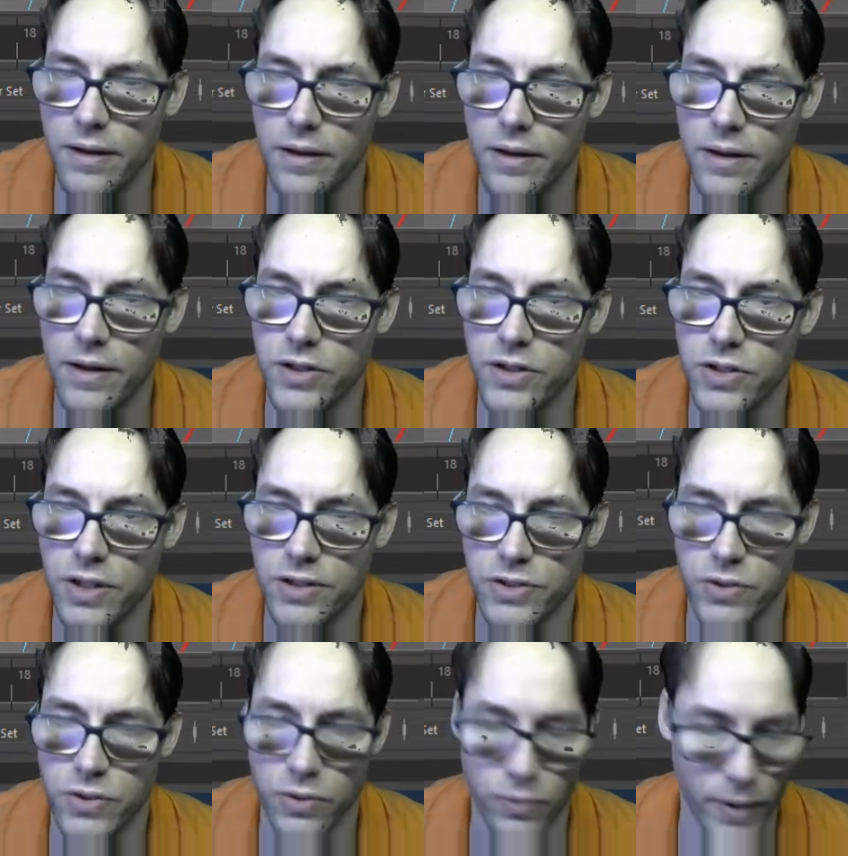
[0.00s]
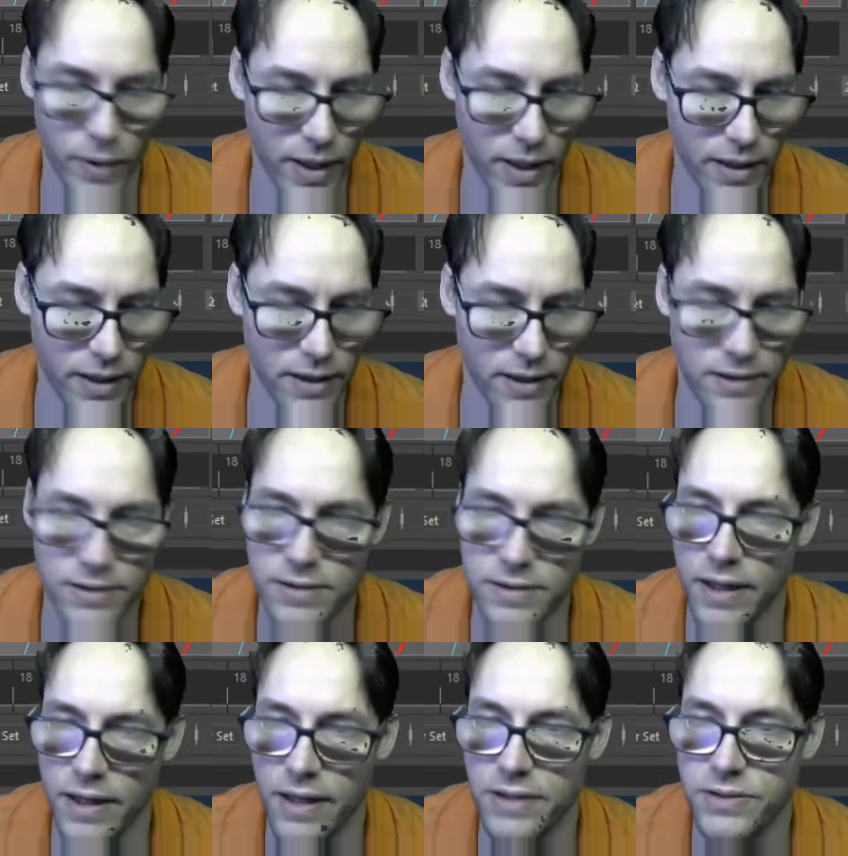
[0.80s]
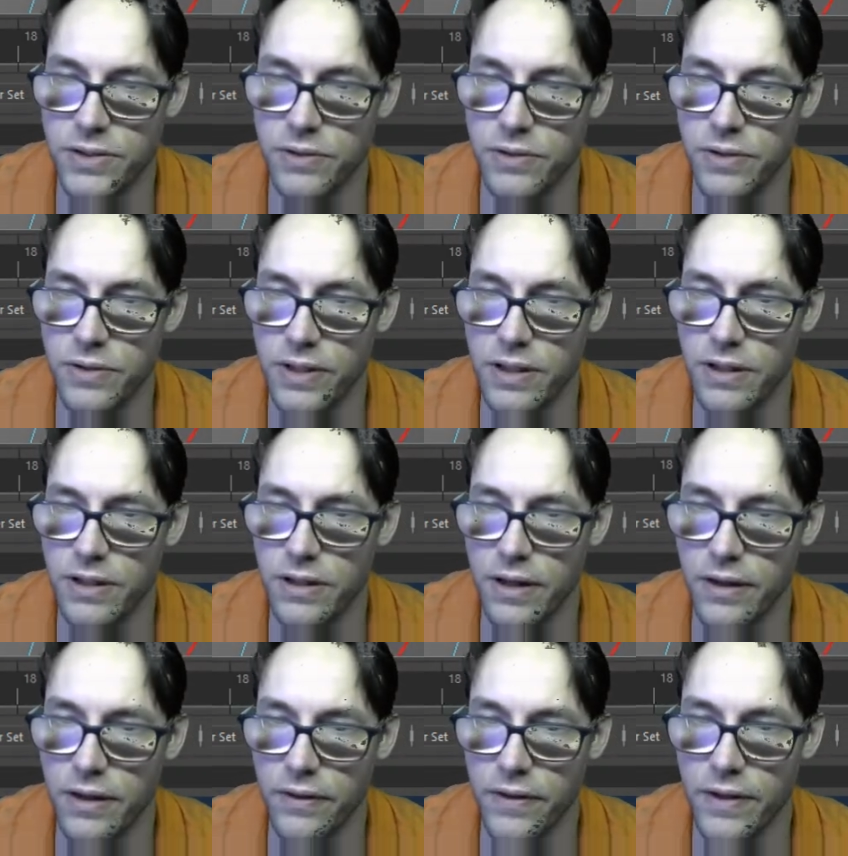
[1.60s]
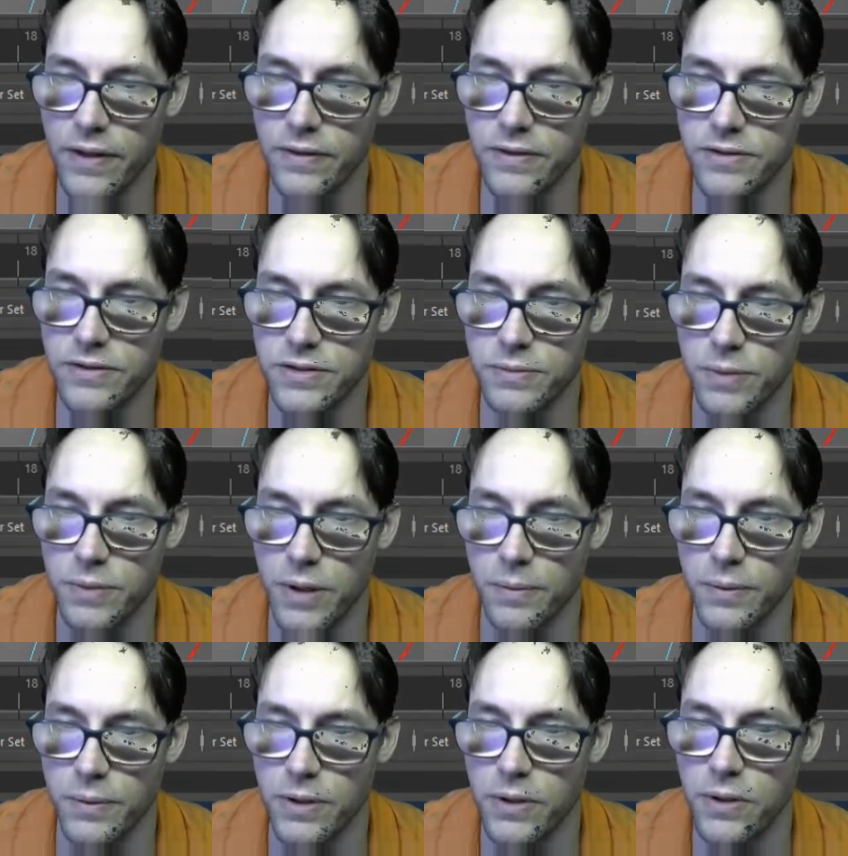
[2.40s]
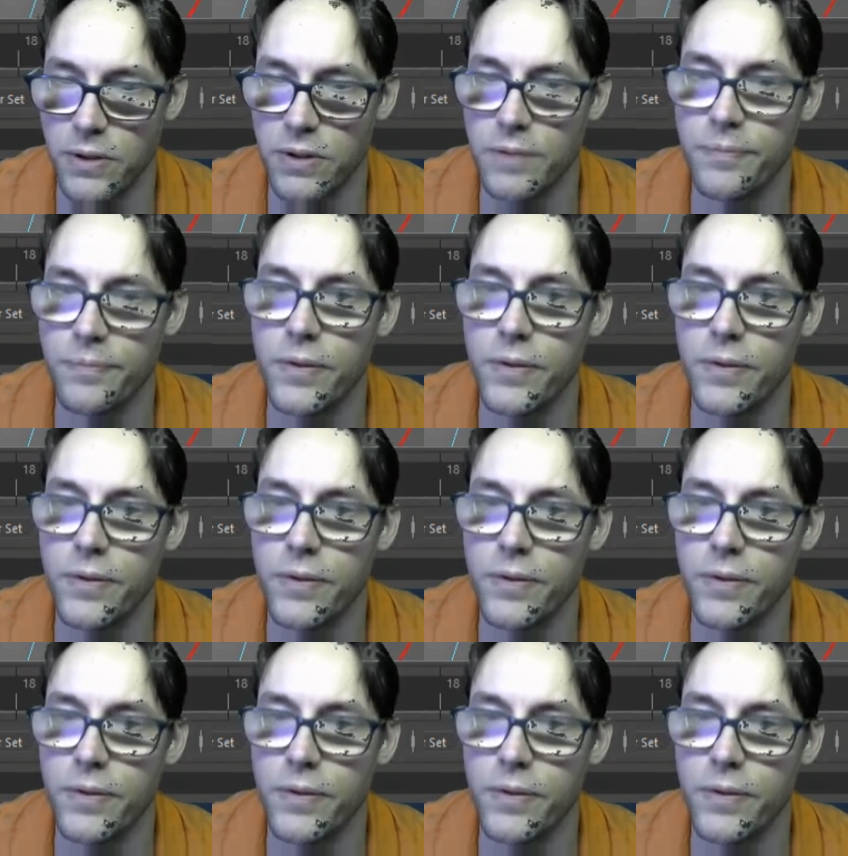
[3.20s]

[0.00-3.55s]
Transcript: Adjust your radius as you need. I think this is probably good.